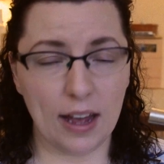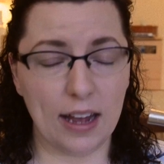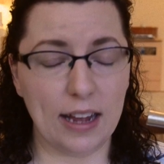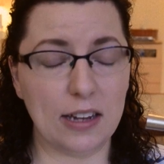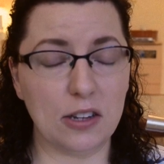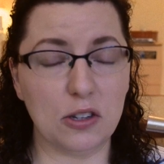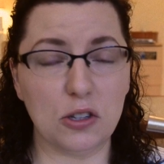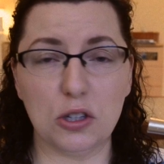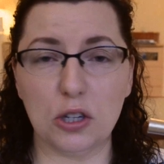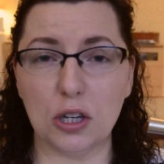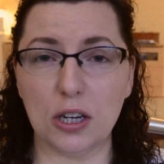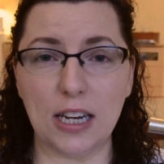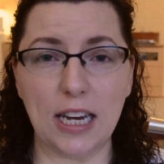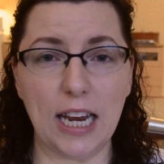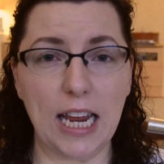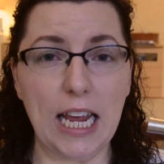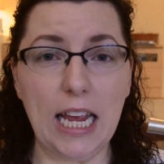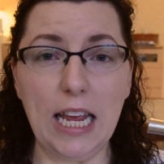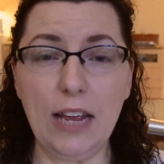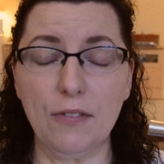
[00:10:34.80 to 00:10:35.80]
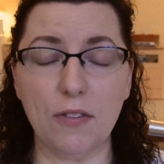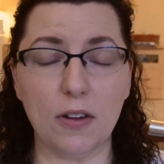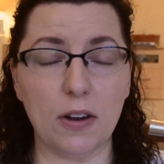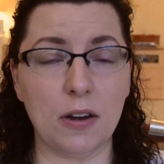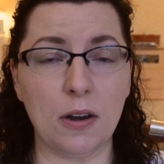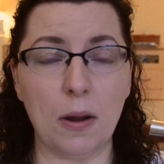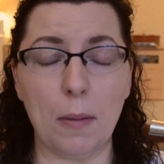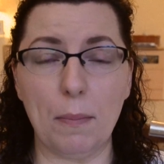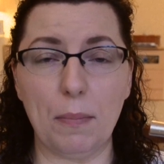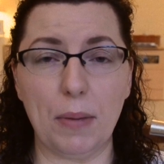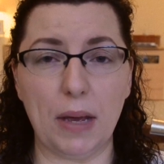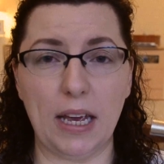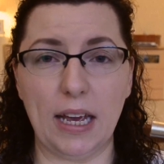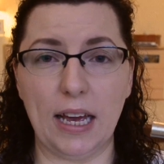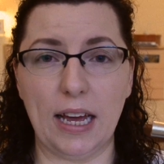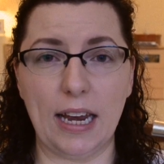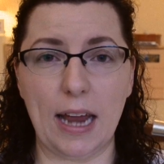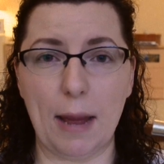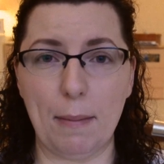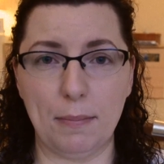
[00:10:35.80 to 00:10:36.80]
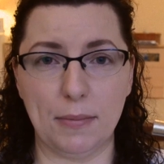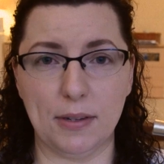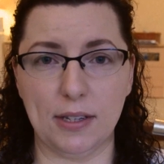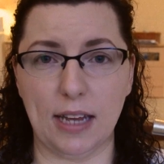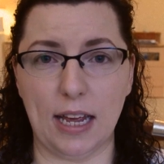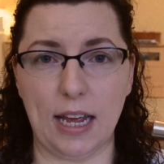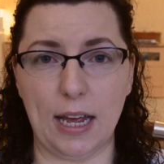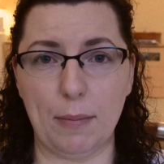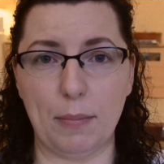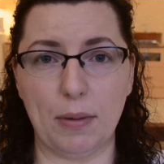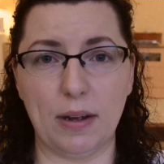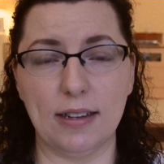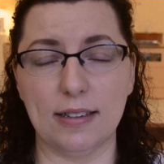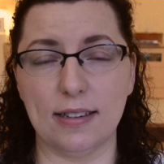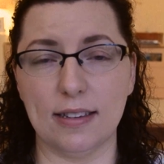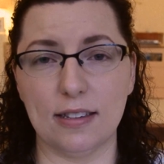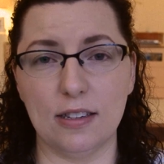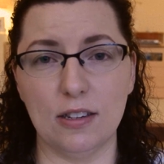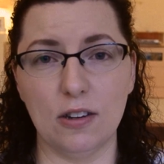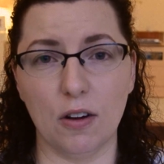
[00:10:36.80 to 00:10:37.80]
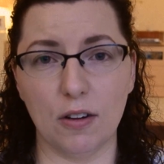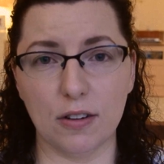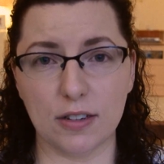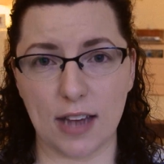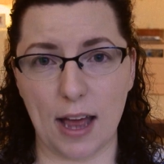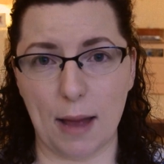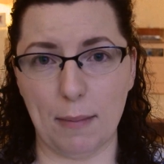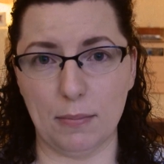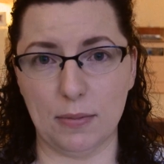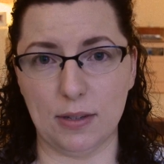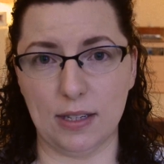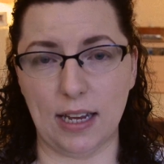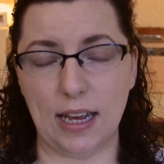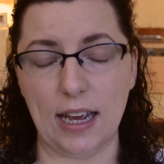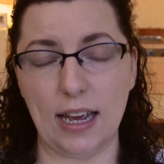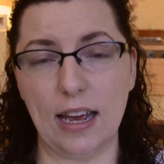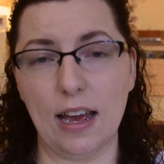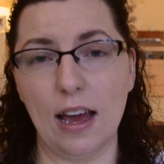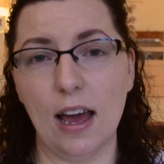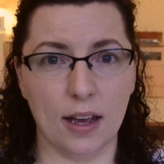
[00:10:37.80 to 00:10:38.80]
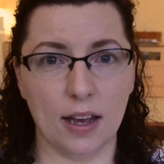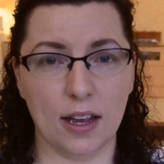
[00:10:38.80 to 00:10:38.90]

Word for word: It shouldn't even be an empty because it's not empty.